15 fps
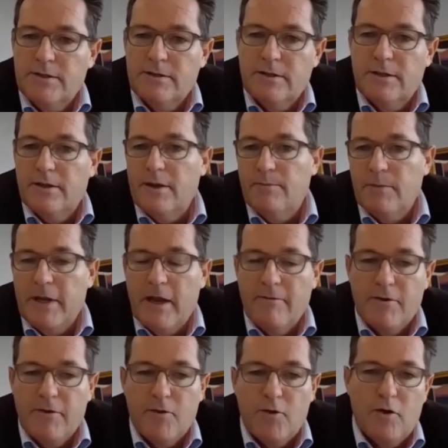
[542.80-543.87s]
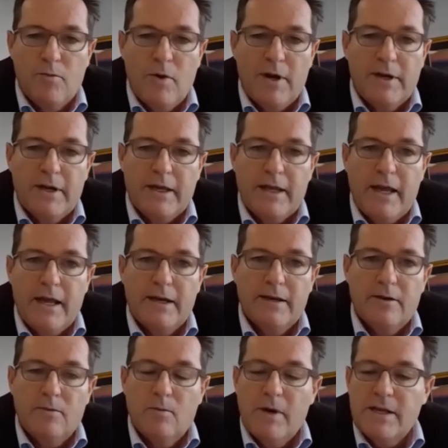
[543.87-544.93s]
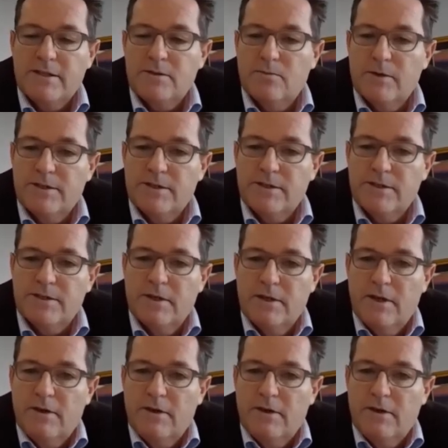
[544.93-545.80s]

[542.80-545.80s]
and then we have a third one, Ancuabe West, which is